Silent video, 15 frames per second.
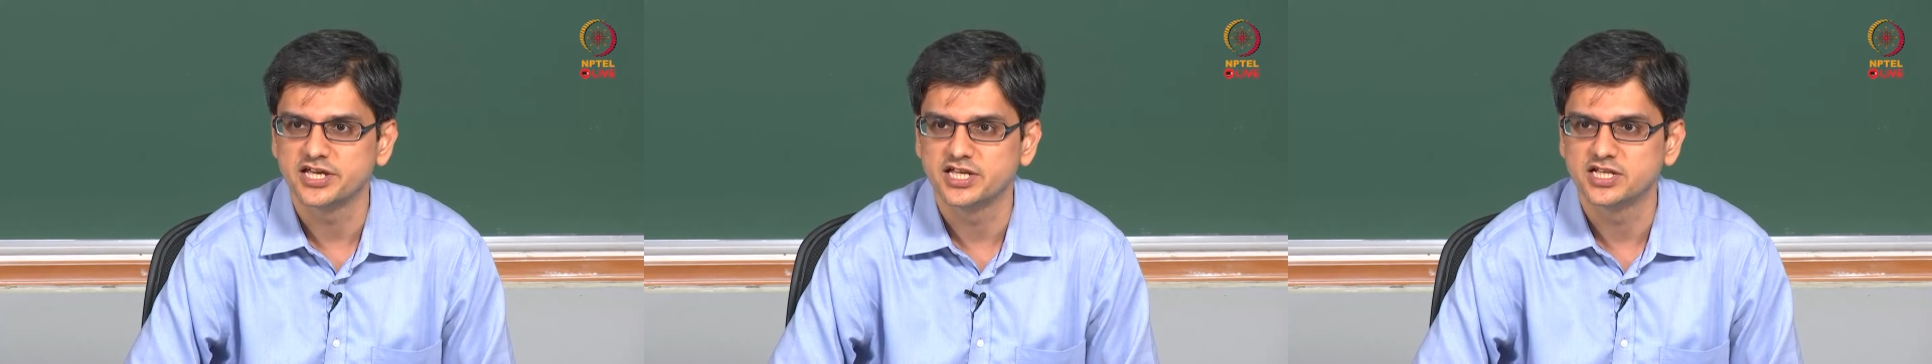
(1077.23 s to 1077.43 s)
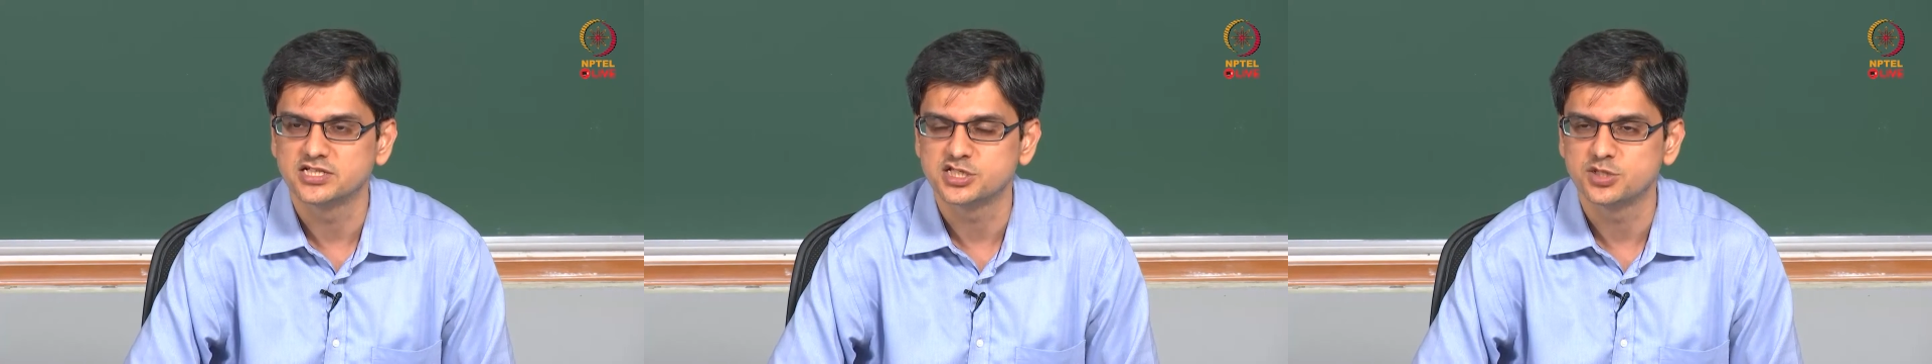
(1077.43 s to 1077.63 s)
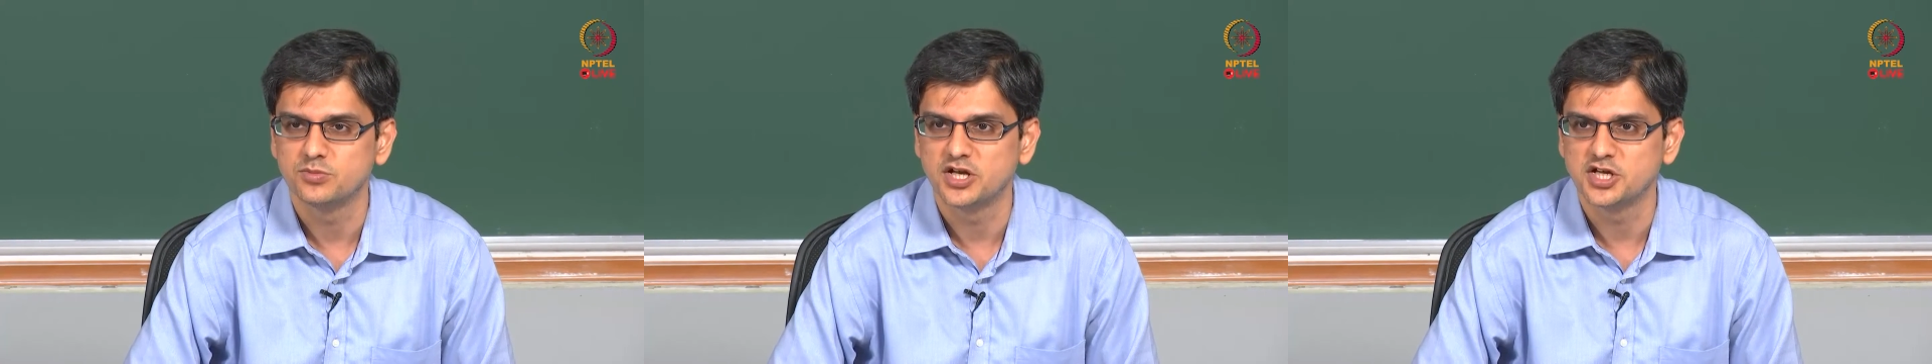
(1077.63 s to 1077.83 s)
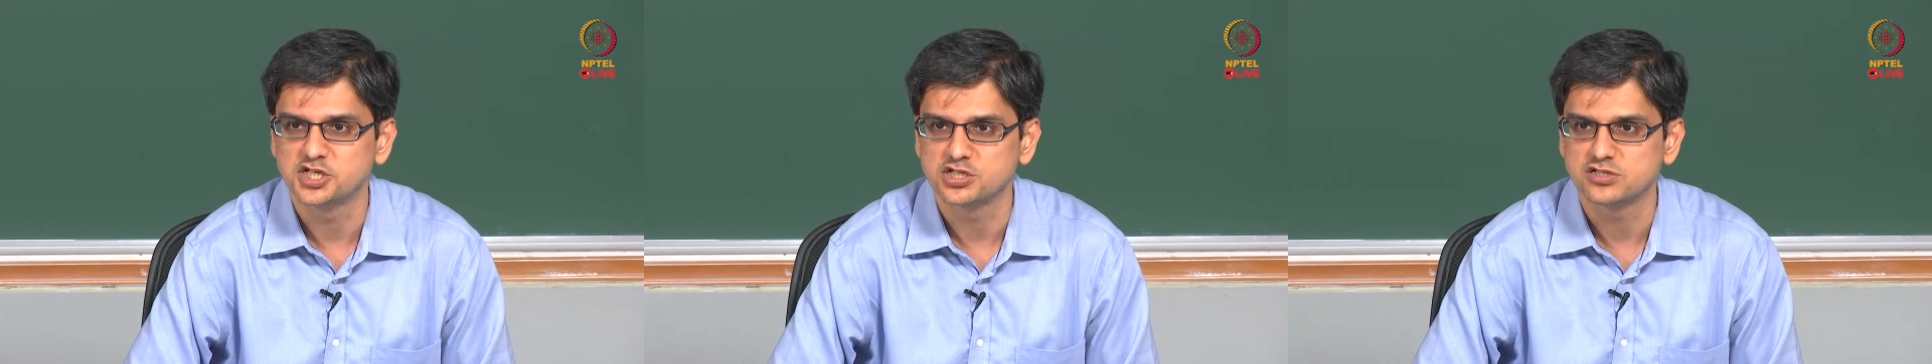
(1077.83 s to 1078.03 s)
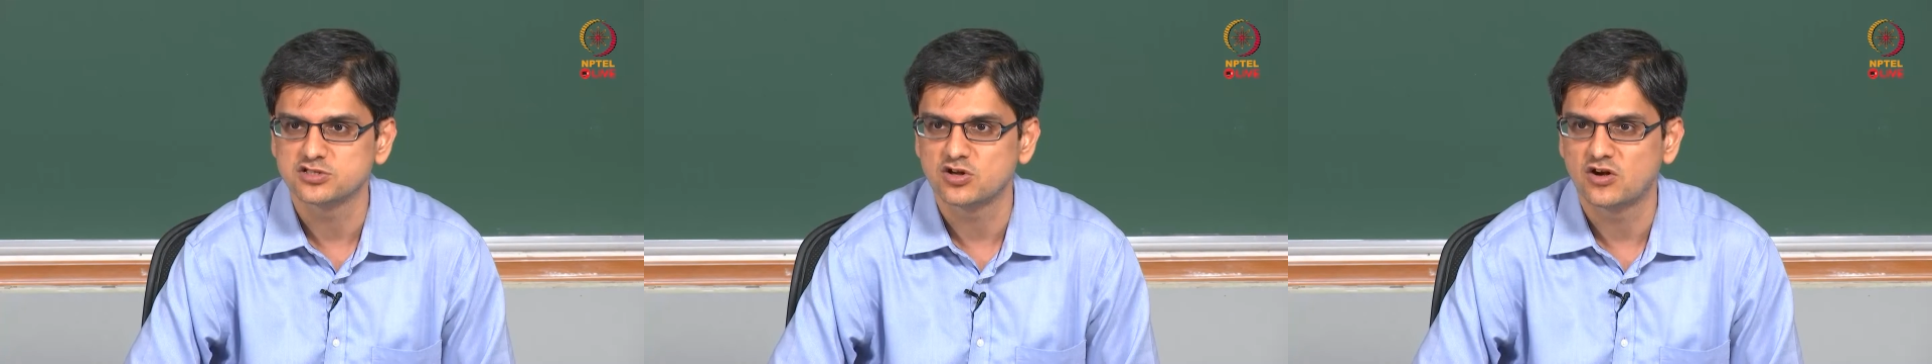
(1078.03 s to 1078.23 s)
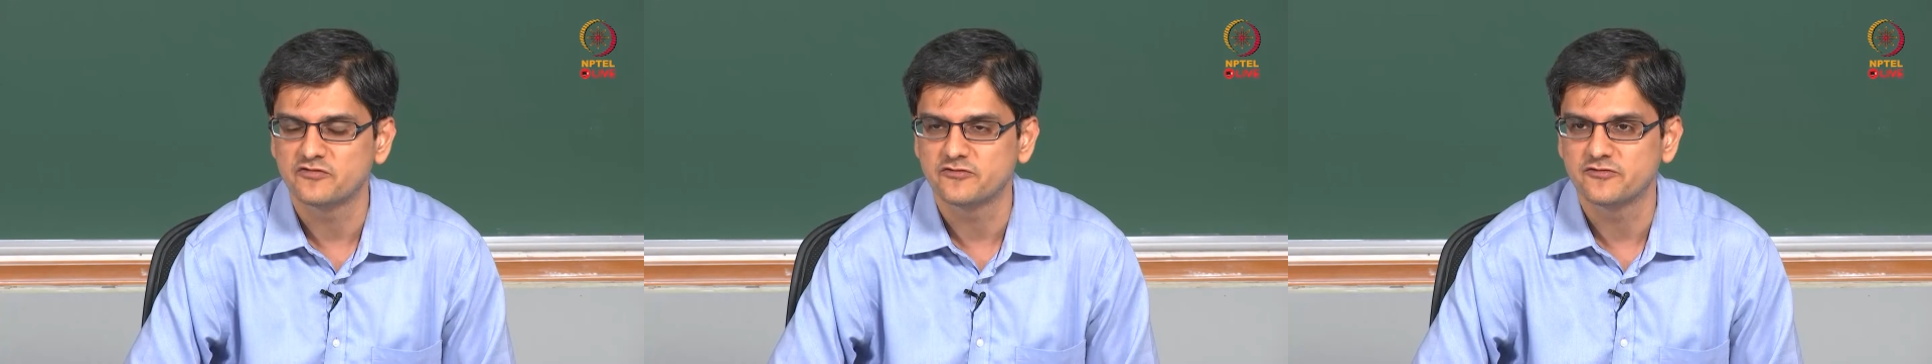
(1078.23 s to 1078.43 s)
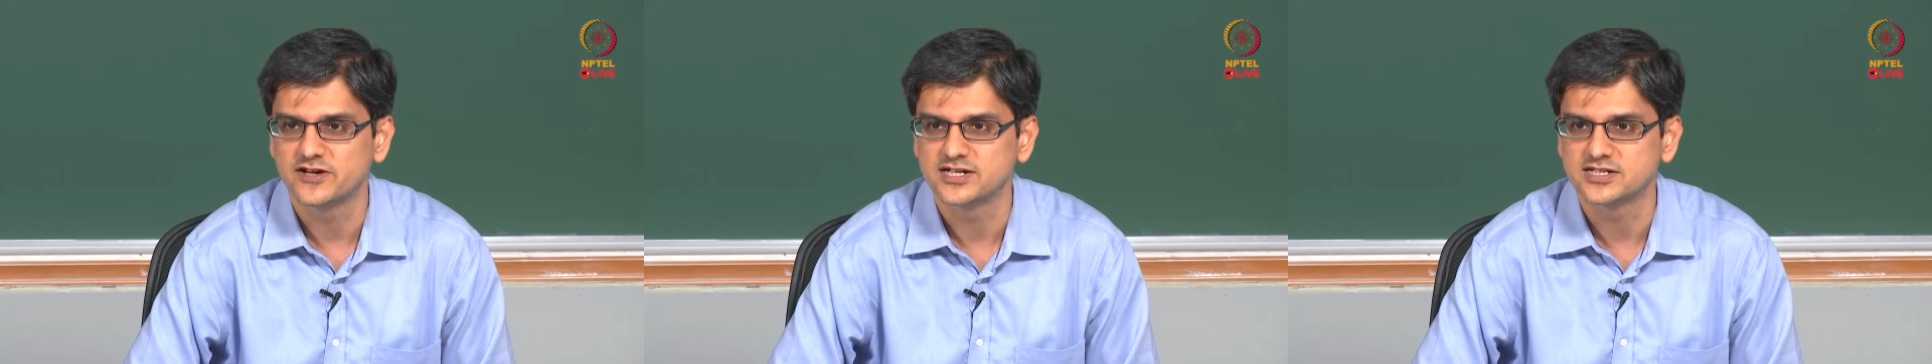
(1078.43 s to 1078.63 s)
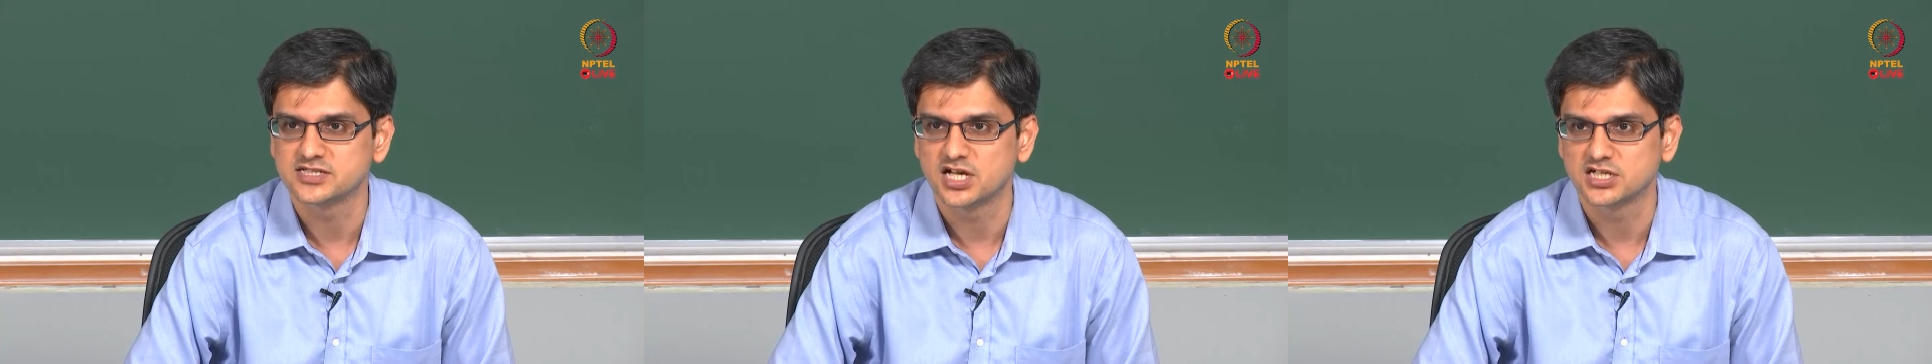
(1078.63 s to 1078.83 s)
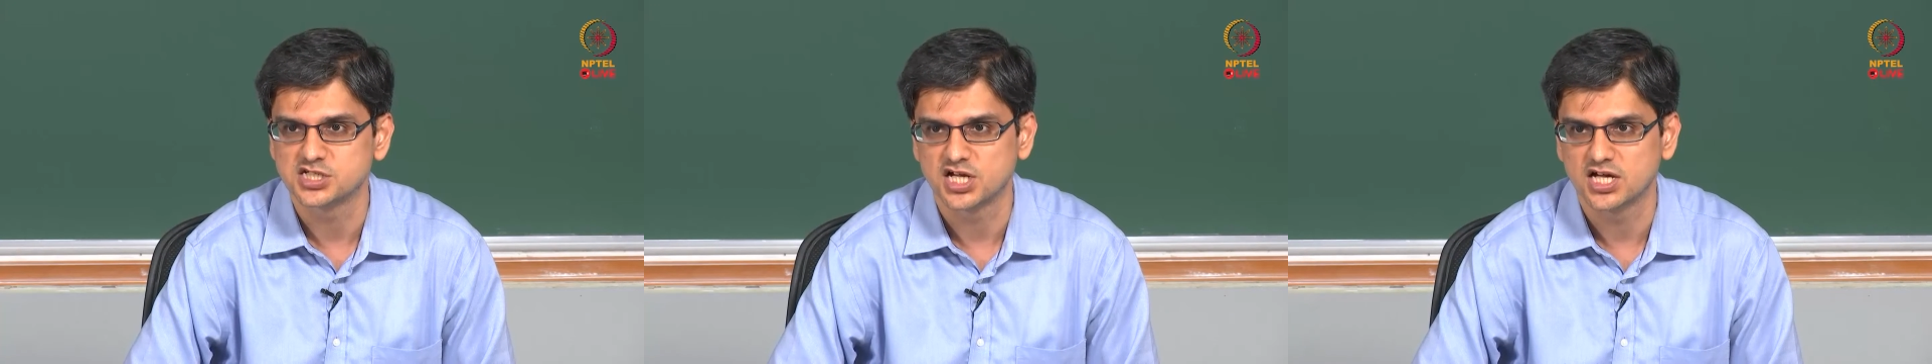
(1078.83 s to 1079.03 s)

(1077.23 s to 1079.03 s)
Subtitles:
in simulation software such